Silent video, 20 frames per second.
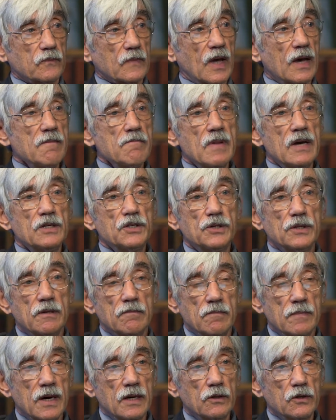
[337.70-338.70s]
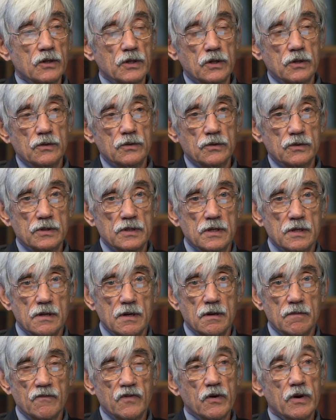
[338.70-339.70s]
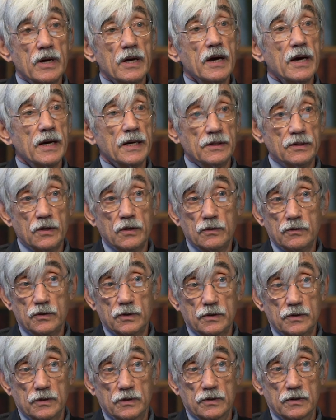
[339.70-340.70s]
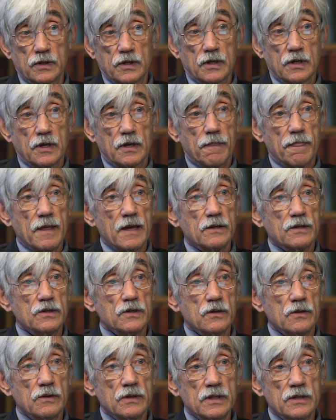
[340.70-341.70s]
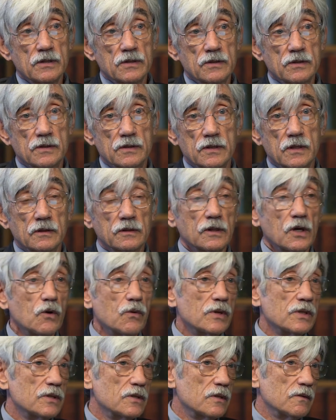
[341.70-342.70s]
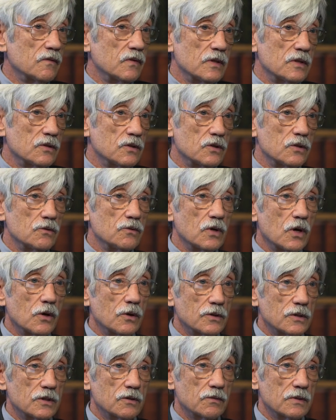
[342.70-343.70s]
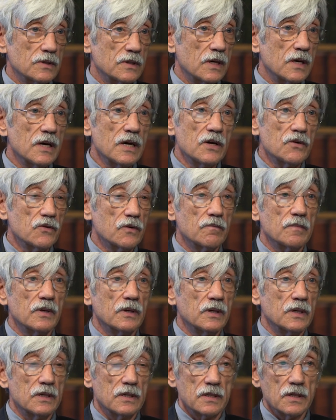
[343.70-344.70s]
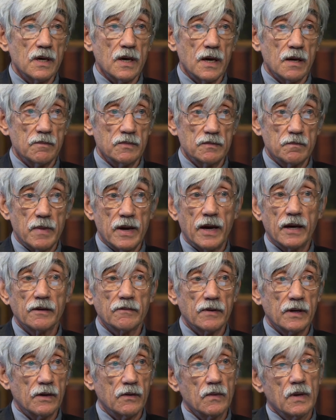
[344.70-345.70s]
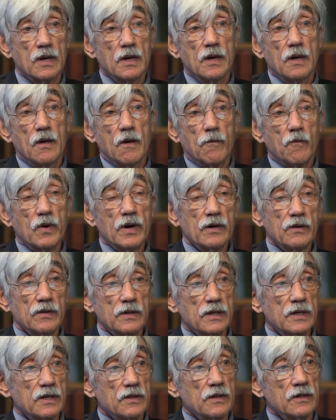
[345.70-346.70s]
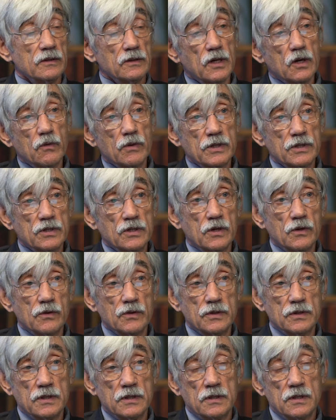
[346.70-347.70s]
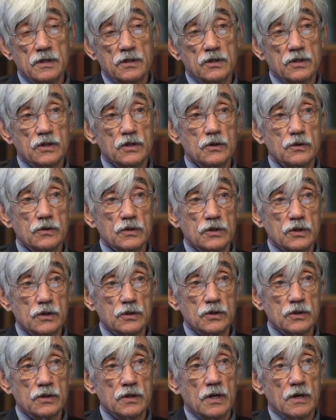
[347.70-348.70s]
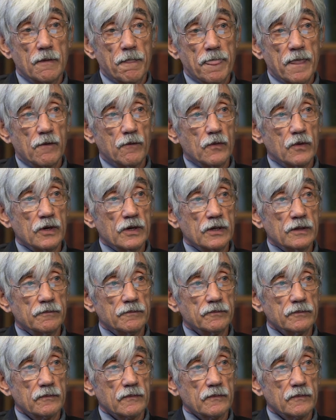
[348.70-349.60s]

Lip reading: I mentioned that Muller used very high doses. And so the lowest of his 2 doses was 100 million times background. Well, the lowest dose that his students used were